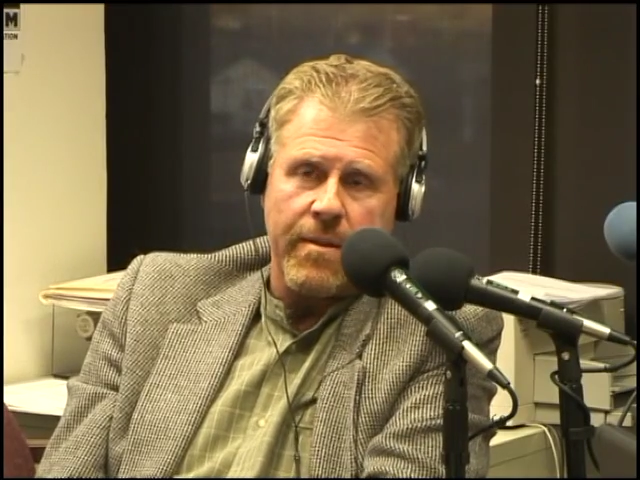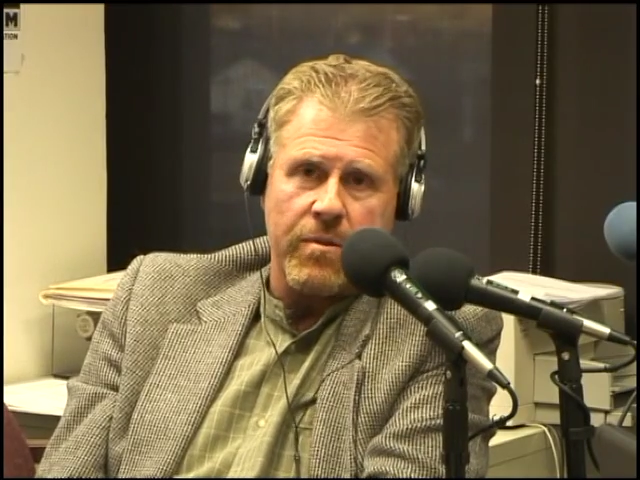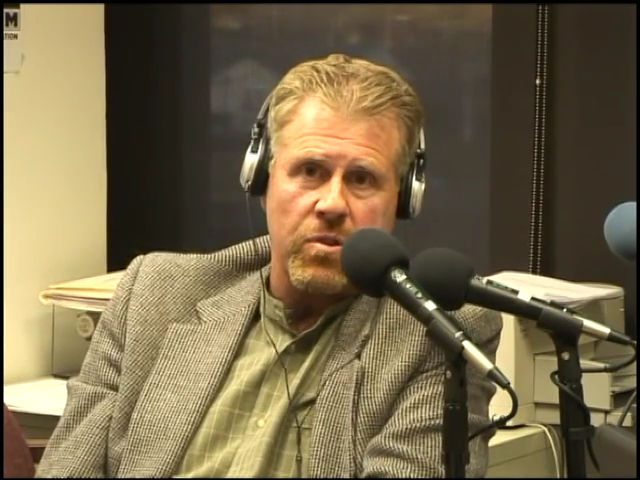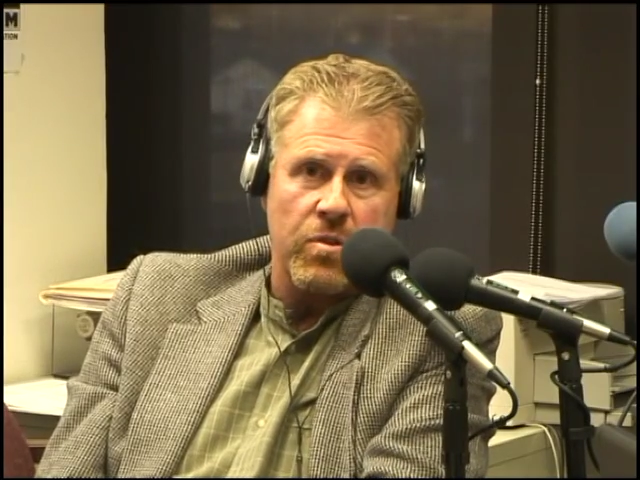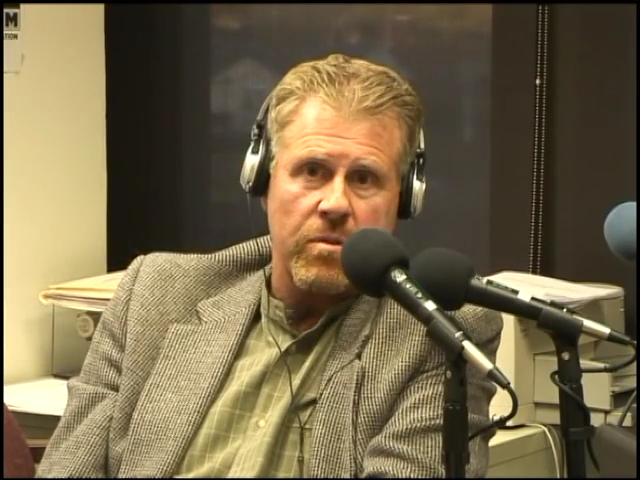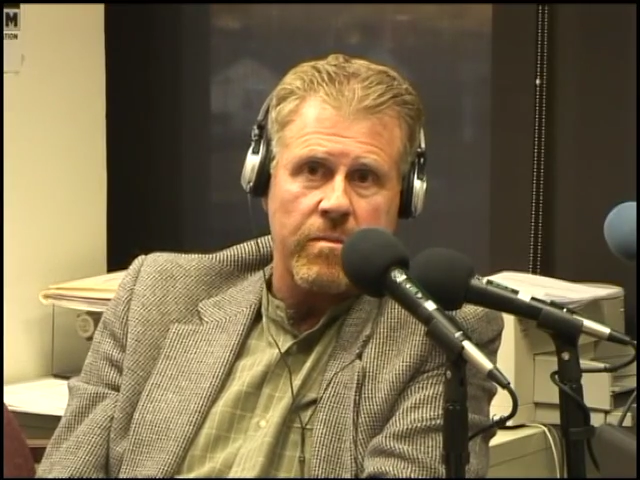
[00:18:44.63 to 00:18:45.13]
I've
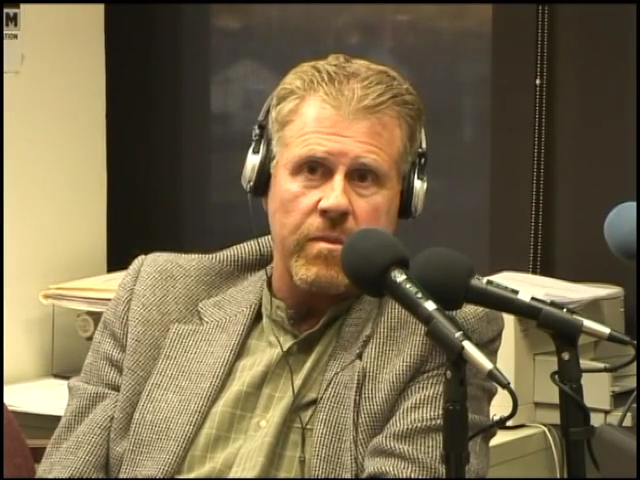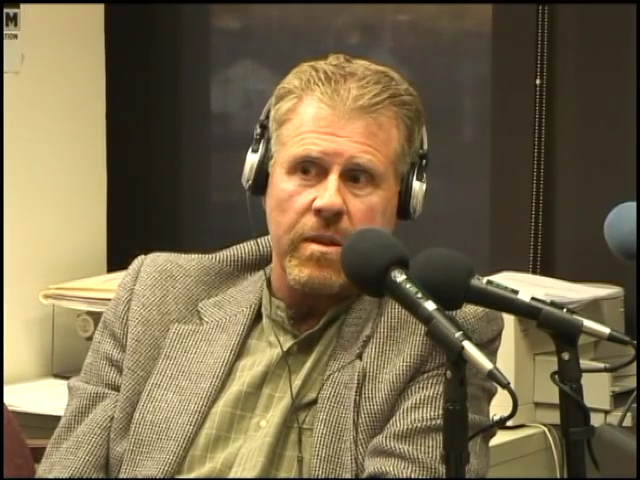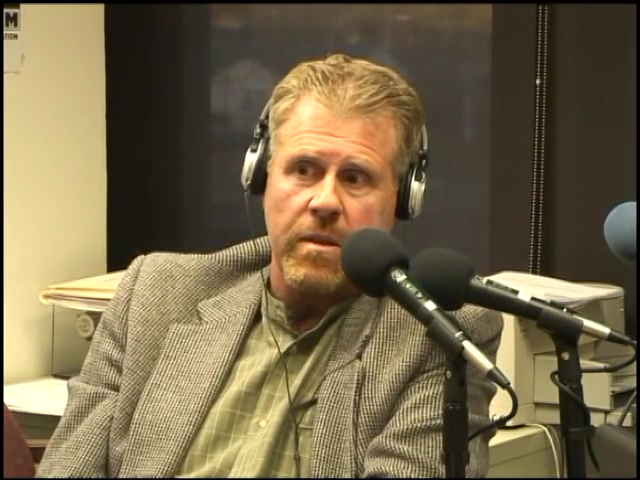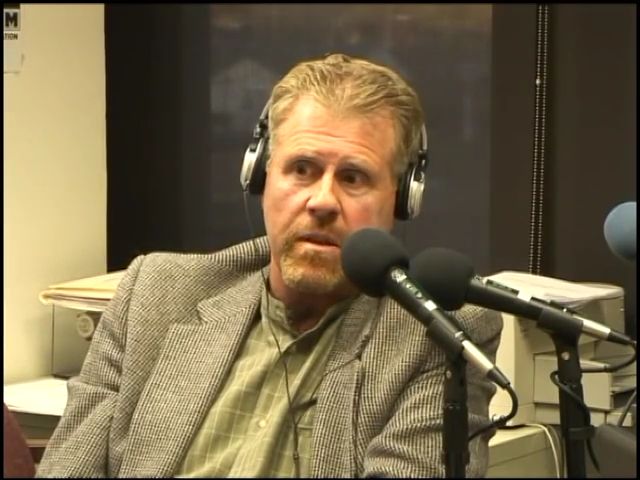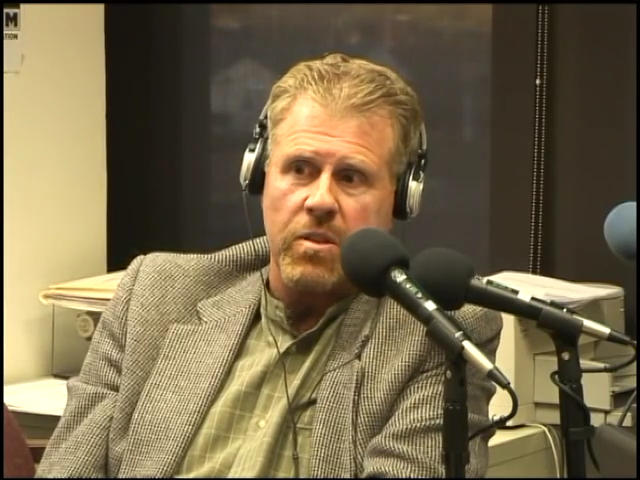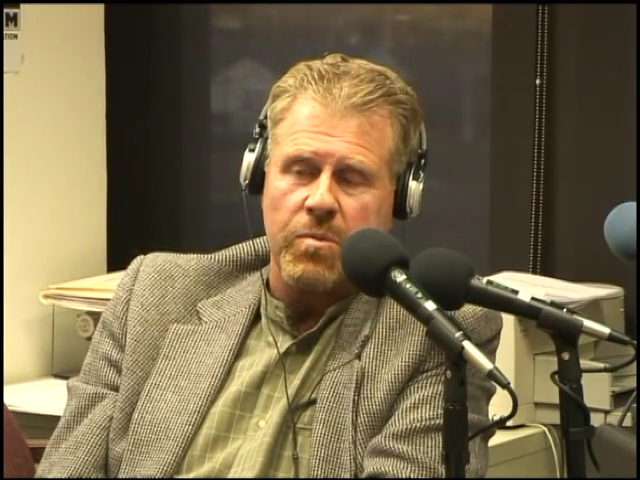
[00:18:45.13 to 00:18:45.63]
just
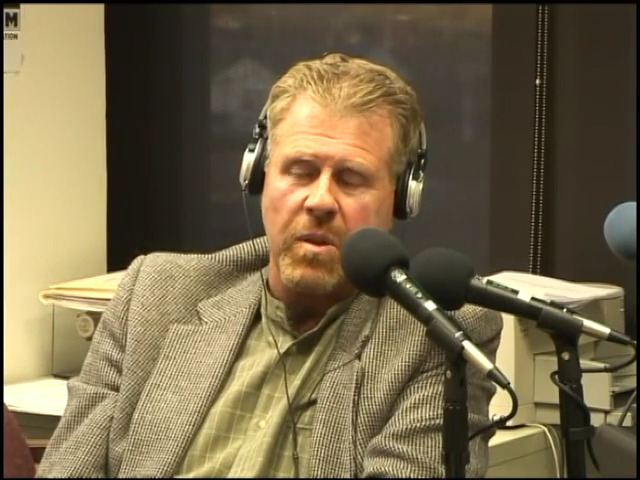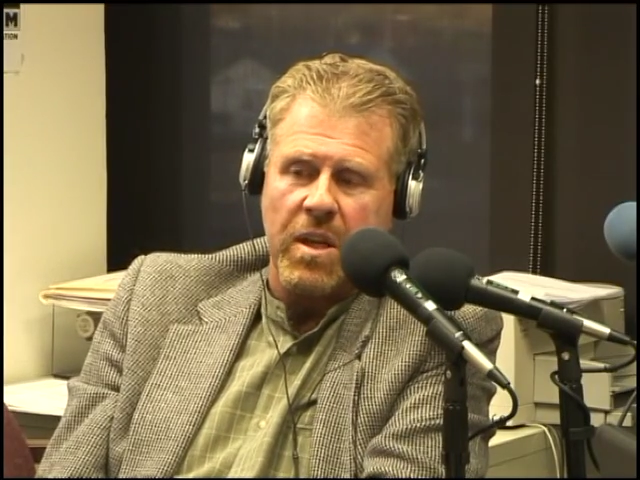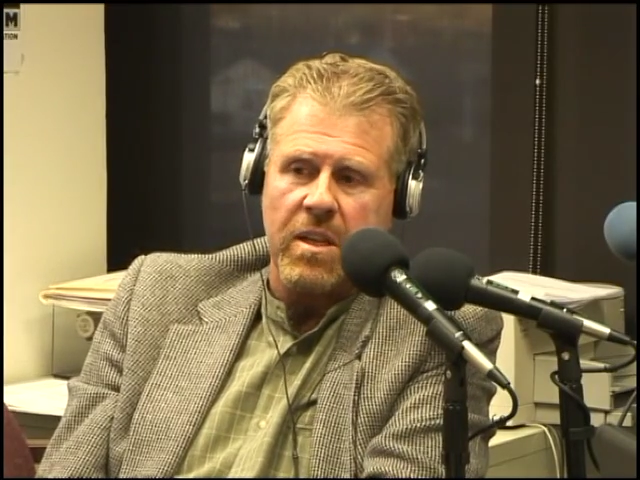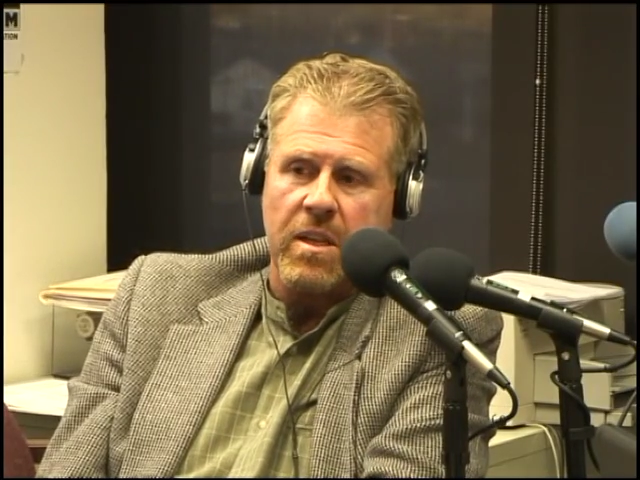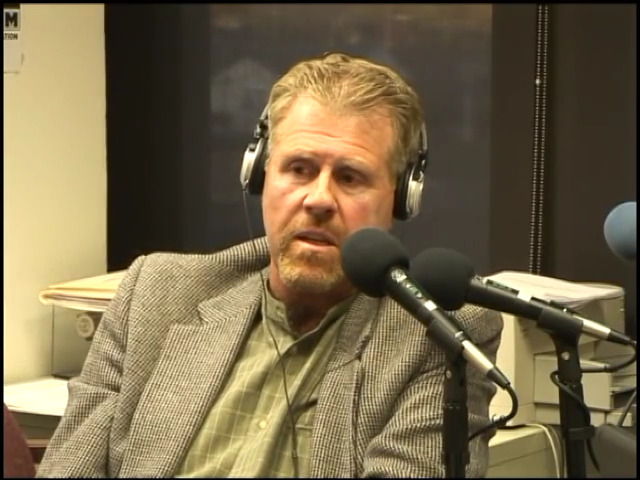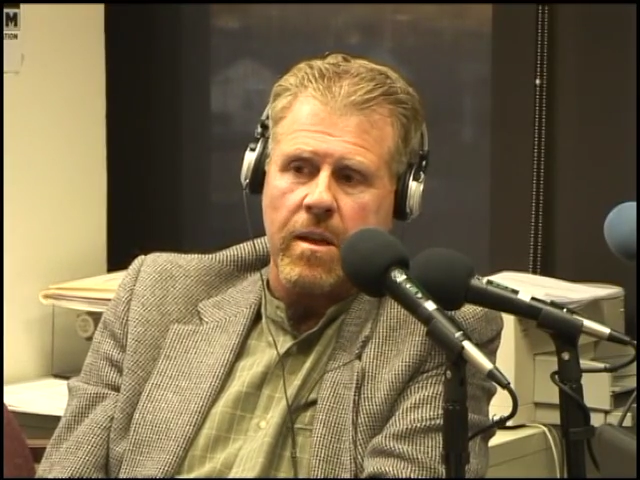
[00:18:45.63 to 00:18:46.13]

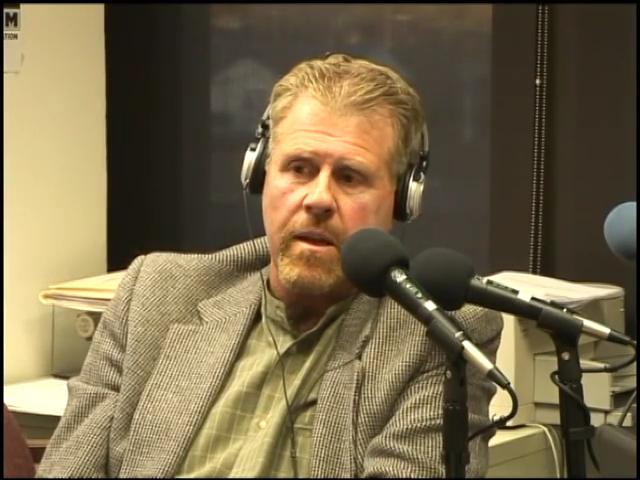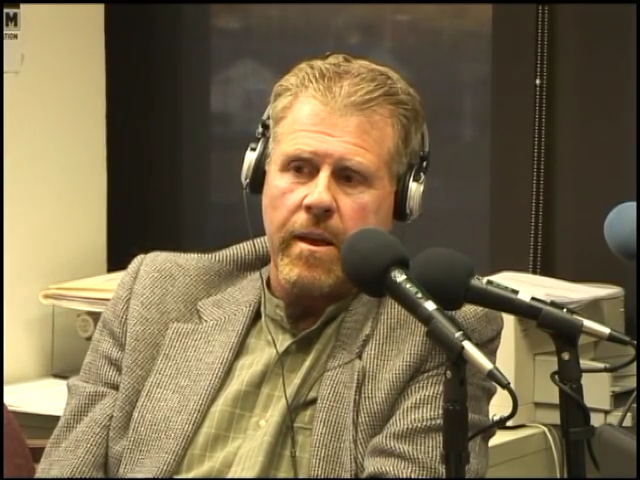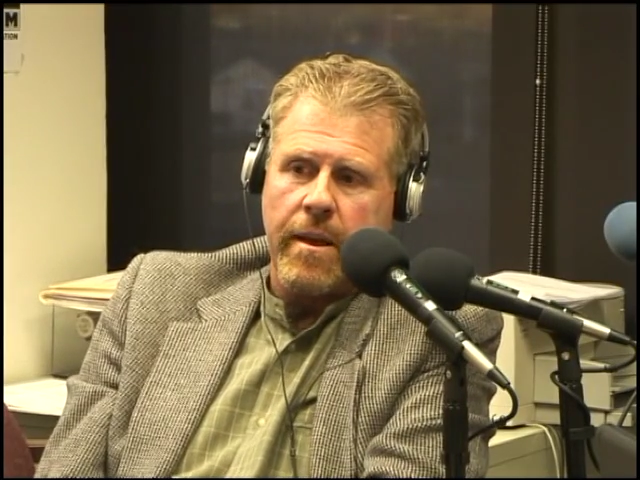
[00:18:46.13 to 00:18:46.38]
explained it,